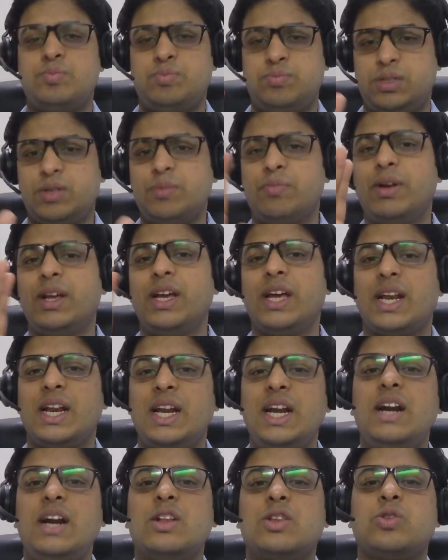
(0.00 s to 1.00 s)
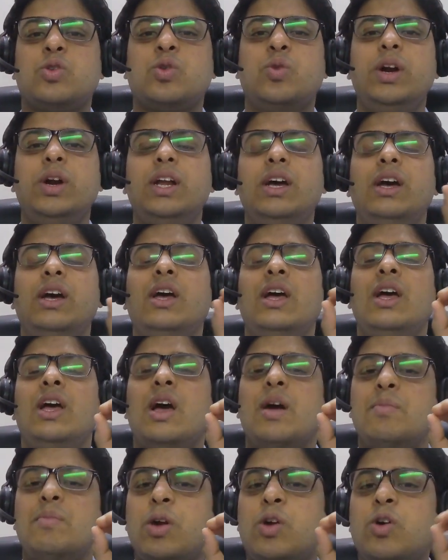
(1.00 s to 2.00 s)
simply read through it,
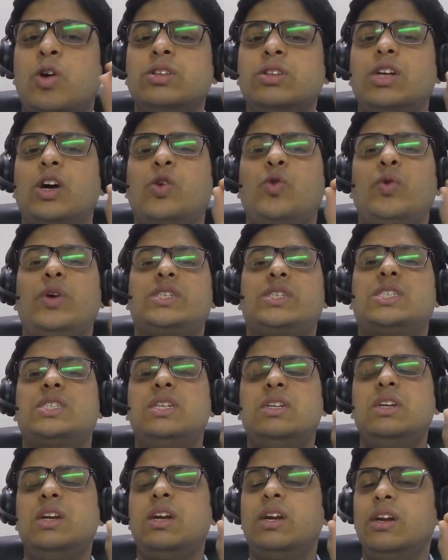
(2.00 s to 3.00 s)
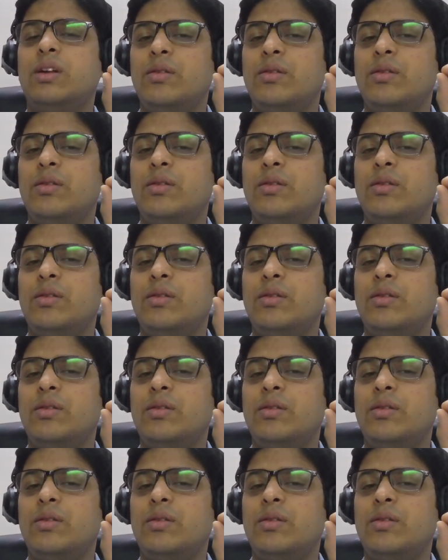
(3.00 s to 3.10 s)
because a question